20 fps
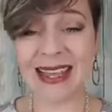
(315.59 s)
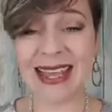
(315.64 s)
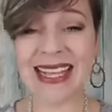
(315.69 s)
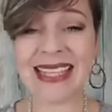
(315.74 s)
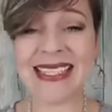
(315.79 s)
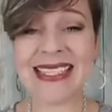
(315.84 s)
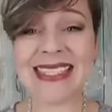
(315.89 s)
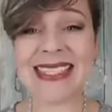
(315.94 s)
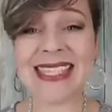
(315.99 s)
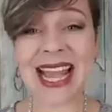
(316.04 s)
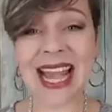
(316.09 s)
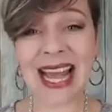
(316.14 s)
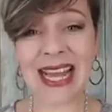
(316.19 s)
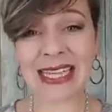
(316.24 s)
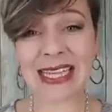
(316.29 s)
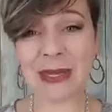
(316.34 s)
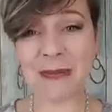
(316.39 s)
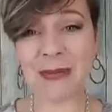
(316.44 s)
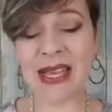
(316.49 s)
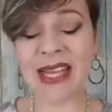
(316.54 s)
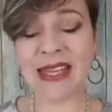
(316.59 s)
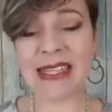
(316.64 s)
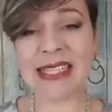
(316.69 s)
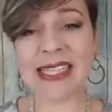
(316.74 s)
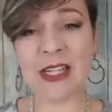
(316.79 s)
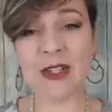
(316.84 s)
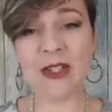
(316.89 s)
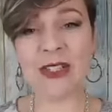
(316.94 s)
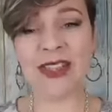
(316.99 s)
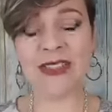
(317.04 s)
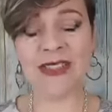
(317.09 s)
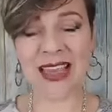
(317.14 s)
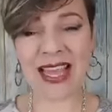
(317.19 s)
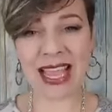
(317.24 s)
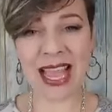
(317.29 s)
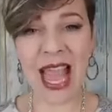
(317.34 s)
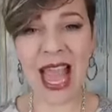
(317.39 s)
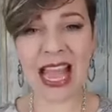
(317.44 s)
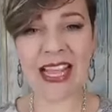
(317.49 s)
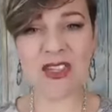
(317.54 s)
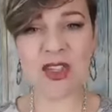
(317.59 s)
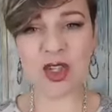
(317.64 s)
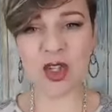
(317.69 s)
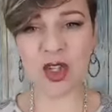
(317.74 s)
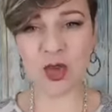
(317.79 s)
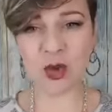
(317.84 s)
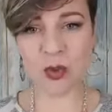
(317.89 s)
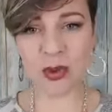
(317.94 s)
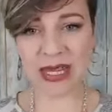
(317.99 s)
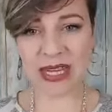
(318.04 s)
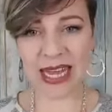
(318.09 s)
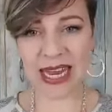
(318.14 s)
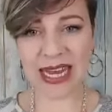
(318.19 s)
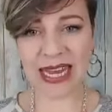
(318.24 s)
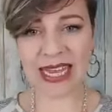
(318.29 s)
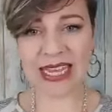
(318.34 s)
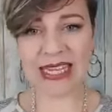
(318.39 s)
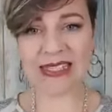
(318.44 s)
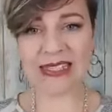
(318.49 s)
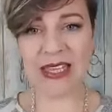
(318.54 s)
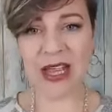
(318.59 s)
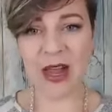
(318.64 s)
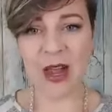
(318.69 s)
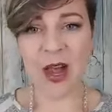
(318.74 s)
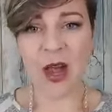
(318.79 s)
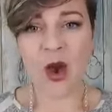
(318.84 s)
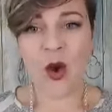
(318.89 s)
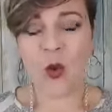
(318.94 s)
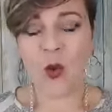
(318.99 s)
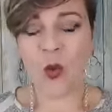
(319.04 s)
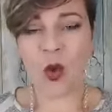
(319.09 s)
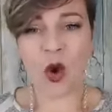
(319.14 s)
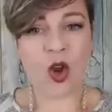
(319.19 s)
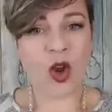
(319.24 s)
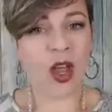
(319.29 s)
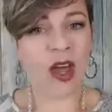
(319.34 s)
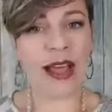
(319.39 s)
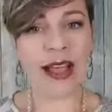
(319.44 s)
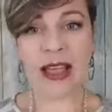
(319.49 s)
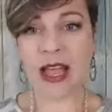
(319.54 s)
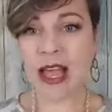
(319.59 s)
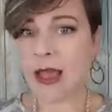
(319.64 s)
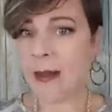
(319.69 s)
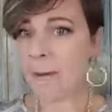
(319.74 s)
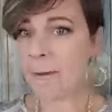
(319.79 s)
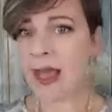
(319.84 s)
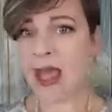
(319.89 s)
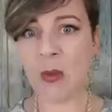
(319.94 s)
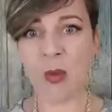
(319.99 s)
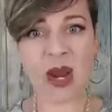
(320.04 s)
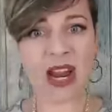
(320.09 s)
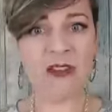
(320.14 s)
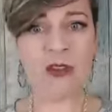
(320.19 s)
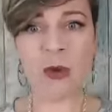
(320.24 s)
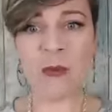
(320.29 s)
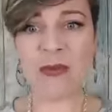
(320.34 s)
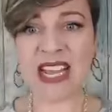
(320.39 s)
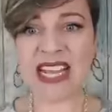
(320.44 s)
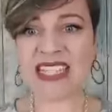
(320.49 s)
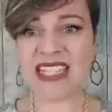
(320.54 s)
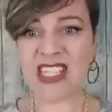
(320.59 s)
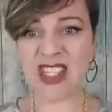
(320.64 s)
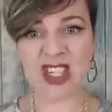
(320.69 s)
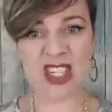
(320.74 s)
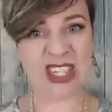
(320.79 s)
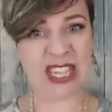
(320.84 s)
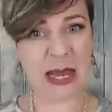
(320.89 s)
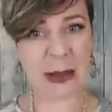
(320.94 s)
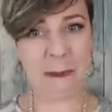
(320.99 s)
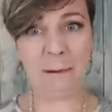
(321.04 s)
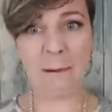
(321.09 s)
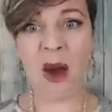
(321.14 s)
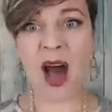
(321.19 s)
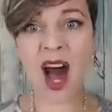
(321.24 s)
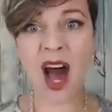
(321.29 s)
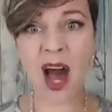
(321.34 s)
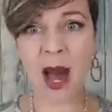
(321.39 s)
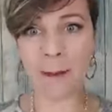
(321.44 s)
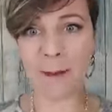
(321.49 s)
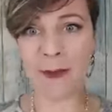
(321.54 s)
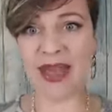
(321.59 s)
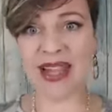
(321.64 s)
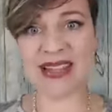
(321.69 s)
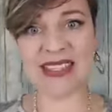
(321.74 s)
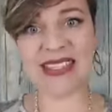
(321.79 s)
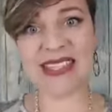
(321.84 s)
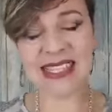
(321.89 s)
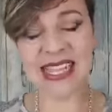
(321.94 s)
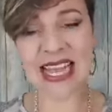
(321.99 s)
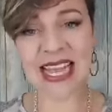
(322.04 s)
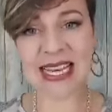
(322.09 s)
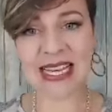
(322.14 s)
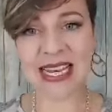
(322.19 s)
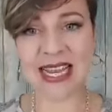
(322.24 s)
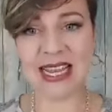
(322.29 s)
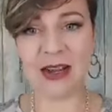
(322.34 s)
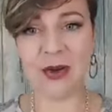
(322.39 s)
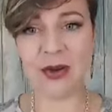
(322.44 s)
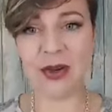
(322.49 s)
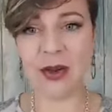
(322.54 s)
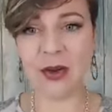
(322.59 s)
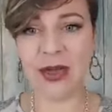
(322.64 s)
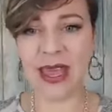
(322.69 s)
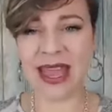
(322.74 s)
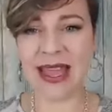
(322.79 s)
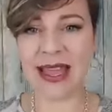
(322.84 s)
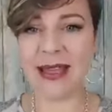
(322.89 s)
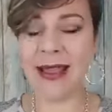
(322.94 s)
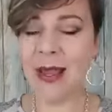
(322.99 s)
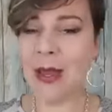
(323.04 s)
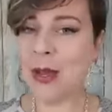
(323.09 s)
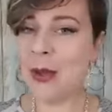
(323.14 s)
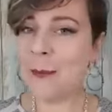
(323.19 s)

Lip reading: Exactly. Because here's the thing, as jewelry ladies, we're like, man, whatever makes it just like pop and stand out. Okay.